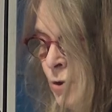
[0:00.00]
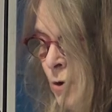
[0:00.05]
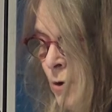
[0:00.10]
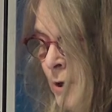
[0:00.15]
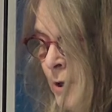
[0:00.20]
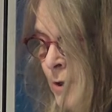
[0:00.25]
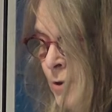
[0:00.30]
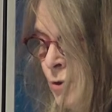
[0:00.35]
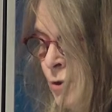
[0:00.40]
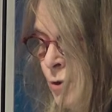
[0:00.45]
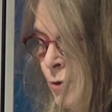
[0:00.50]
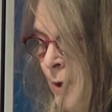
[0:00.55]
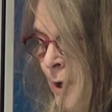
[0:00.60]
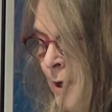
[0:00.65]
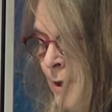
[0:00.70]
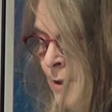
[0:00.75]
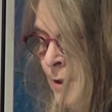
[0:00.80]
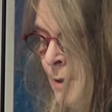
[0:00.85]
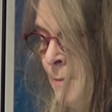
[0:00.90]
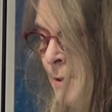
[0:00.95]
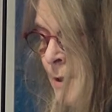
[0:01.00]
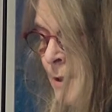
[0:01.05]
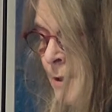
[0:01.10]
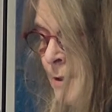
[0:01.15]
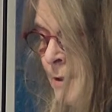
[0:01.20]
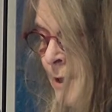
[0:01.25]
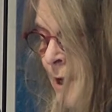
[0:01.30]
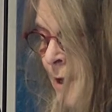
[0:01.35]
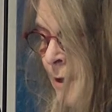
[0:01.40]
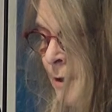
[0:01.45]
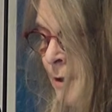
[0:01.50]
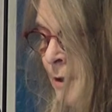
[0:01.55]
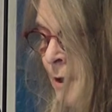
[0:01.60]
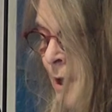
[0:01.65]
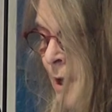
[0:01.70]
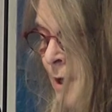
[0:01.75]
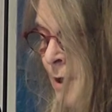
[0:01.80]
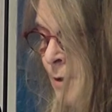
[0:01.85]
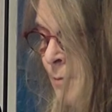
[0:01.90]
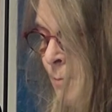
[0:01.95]
Joy enshrined him in a
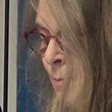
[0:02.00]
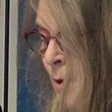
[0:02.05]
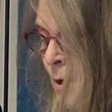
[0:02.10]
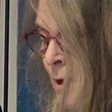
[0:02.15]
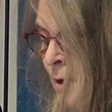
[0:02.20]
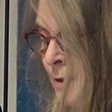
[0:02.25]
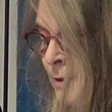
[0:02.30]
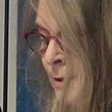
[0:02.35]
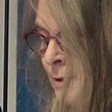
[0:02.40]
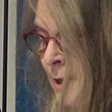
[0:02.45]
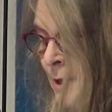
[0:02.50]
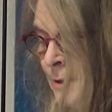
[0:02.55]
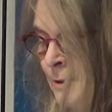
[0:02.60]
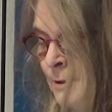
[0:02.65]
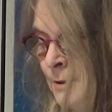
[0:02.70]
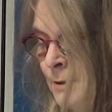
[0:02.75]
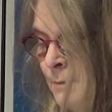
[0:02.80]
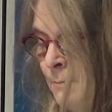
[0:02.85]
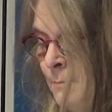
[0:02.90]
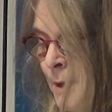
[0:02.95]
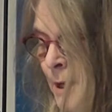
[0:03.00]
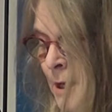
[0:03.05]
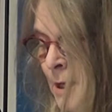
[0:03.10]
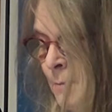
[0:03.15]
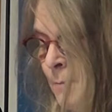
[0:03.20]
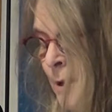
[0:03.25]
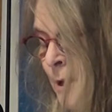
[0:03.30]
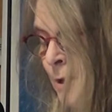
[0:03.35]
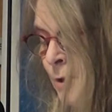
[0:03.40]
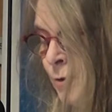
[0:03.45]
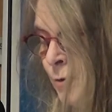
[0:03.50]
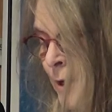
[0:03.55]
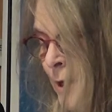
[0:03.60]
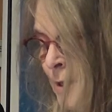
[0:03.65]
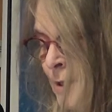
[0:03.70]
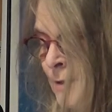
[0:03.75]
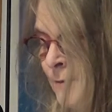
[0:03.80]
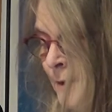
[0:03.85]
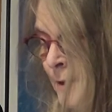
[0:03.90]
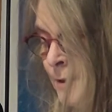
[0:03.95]
satin-lined box custom-made by a
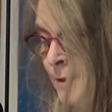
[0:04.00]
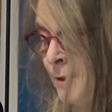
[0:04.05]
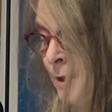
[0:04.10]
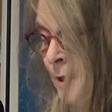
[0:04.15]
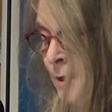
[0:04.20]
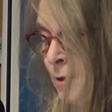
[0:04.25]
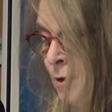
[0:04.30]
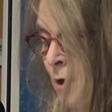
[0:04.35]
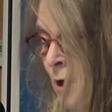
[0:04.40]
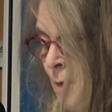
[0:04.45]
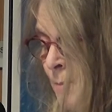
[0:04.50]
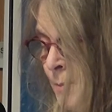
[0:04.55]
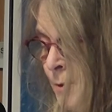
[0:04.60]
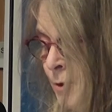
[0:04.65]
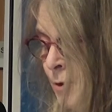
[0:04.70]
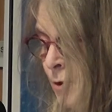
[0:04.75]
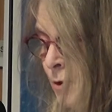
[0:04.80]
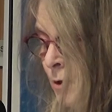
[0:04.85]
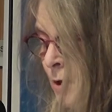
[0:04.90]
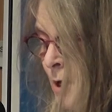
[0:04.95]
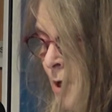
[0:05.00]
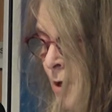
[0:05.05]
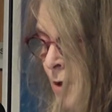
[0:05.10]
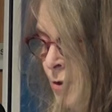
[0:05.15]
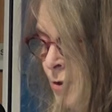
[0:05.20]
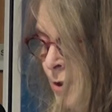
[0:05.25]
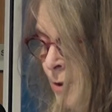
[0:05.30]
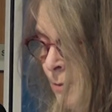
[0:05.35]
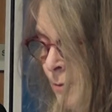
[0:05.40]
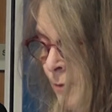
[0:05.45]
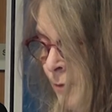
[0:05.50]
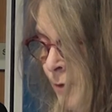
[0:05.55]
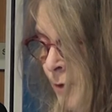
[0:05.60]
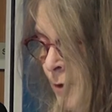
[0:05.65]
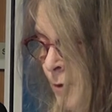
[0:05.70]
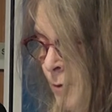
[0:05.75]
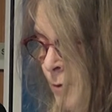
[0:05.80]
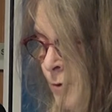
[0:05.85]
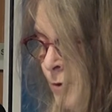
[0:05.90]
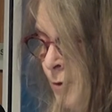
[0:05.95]
transvestite carpenter she
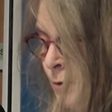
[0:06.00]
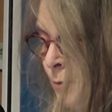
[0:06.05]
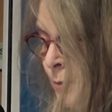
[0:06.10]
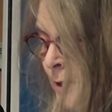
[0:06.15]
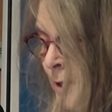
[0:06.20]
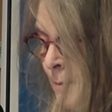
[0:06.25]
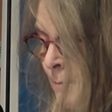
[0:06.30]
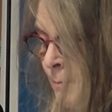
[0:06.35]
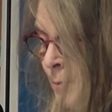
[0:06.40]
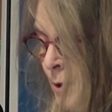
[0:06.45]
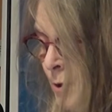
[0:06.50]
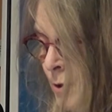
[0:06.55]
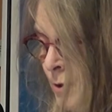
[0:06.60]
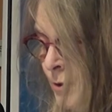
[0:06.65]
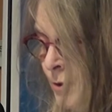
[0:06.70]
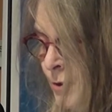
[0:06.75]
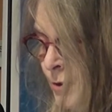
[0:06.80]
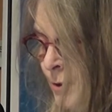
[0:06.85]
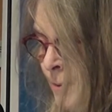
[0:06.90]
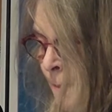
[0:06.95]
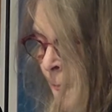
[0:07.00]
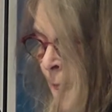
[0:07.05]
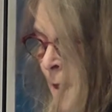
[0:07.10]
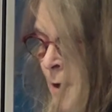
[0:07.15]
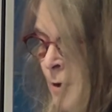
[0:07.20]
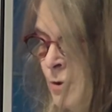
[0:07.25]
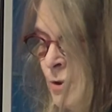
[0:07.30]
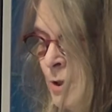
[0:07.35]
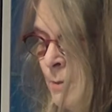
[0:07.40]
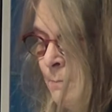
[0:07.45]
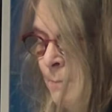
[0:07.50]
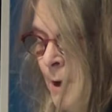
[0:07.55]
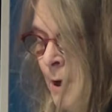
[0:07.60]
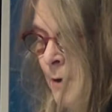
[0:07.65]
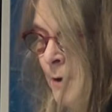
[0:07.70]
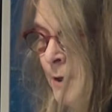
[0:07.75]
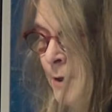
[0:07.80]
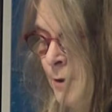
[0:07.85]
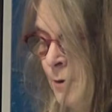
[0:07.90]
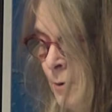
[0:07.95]
refused to reimburse. She
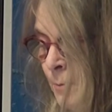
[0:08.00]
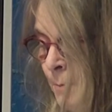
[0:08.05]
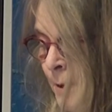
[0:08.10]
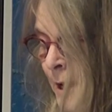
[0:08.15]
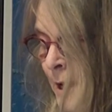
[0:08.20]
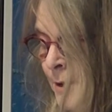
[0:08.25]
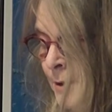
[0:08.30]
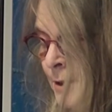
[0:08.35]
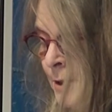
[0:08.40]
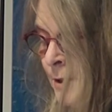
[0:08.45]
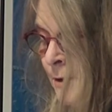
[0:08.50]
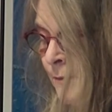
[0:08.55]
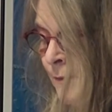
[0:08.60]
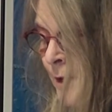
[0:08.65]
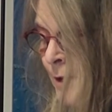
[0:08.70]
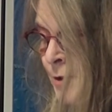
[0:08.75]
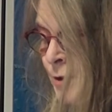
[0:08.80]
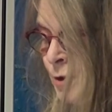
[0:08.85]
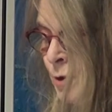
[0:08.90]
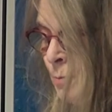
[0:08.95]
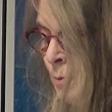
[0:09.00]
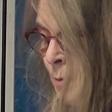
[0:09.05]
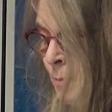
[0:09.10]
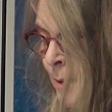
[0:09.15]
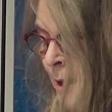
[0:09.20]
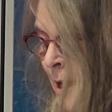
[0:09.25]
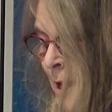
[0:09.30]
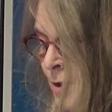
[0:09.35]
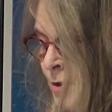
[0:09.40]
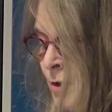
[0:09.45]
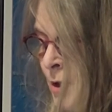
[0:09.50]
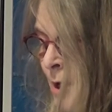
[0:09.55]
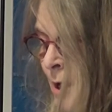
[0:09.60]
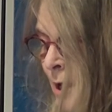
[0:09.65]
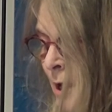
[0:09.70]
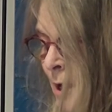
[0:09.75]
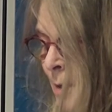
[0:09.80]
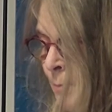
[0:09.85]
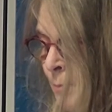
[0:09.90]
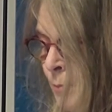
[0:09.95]
buried her pet in the vegetable patch,
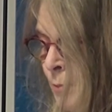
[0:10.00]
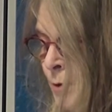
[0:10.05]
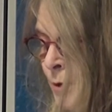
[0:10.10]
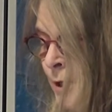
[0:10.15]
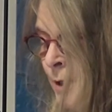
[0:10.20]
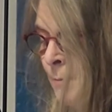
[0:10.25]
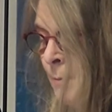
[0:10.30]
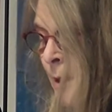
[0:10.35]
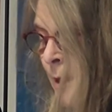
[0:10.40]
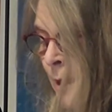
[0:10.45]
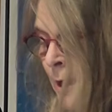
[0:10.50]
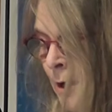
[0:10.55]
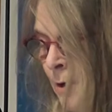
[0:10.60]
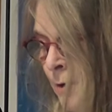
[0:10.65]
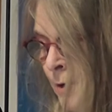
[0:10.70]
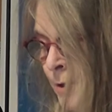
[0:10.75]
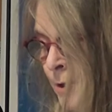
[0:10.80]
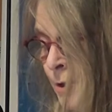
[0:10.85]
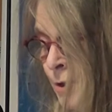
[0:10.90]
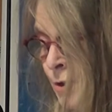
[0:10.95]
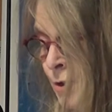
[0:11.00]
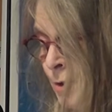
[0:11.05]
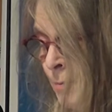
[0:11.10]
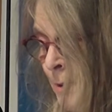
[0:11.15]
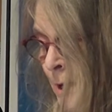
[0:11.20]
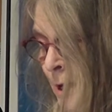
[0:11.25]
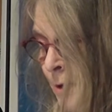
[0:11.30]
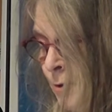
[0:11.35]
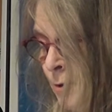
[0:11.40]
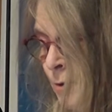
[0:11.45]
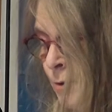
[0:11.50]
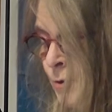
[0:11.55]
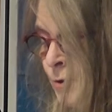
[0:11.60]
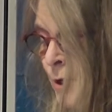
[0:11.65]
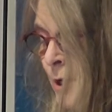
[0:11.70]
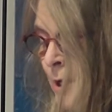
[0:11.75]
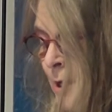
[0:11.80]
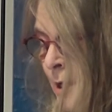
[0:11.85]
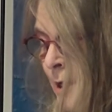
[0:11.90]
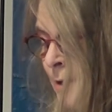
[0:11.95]
uprooting my heritage
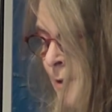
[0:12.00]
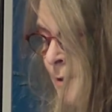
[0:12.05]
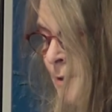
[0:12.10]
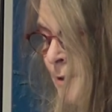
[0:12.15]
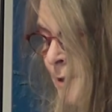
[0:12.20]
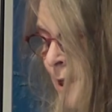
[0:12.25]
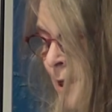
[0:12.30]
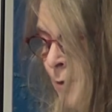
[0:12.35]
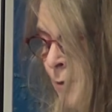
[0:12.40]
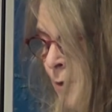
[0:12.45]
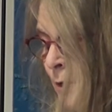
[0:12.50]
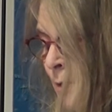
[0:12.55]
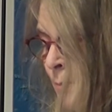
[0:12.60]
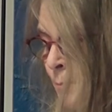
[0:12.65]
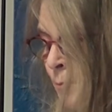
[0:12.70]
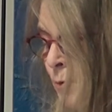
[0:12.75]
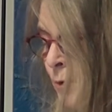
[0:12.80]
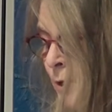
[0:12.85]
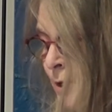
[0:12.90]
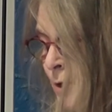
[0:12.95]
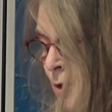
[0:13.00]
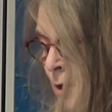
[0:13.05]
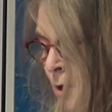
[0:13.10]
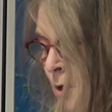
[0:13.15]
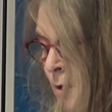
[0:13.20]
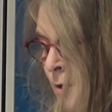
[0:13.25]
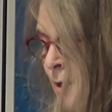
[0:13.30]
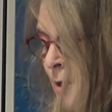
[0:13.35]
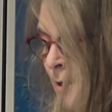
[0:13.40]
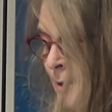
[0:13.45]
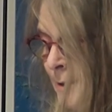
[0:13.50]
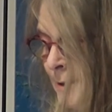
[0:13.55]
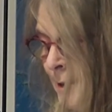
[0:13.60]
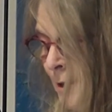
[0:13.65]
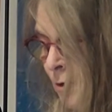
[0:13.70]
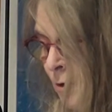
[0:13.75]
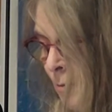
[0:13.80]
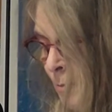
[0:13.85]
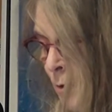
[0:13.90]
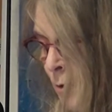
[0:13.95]
tomatoes in a sacred pre-dawn
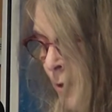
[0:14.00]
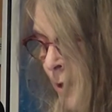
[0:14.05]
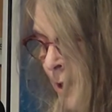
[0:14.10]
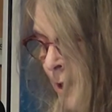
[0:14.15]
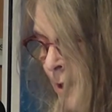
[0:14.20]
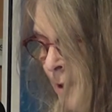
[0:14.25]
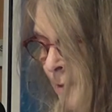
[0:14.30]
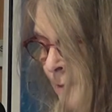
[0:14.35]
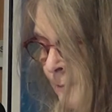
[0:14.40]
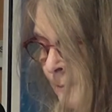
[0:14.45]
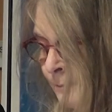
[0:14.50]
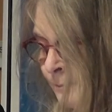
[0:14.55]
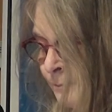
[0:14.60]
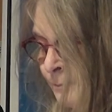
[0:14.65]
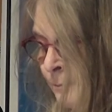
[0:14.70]
ceremony.